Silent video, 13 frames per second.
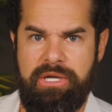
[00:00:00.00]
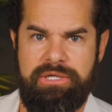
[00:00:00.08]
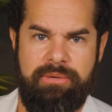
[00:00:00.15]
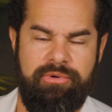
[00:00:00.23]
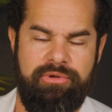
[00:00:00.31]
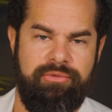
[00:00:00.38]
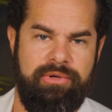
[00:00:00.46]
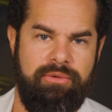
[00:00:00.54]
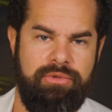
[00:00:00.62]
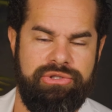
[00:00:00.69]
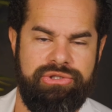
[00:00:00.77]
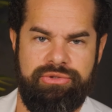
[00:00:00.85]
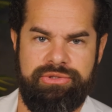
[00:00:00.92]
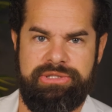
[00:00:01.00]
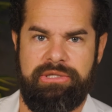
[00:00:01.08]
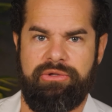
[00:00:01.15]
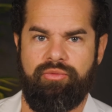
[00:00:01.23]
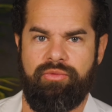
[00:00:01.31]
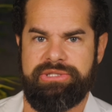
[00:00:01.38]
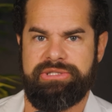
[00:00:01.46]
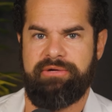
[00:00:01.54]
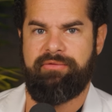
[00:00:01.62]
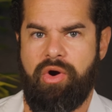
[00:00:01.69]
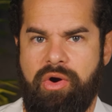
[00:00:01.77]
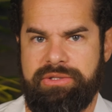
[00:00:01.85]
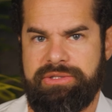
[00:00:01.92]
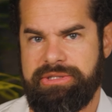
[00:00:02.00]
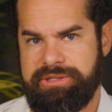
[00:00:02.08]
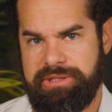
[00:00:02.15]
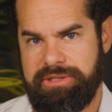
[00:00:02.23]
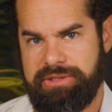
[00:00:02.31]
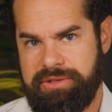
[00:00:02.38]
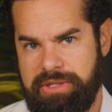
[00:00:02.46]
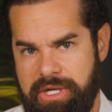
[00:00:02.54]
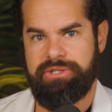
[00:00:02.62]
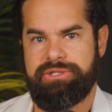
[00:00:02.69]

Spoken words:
Number 3, reducing the risk of heart disease.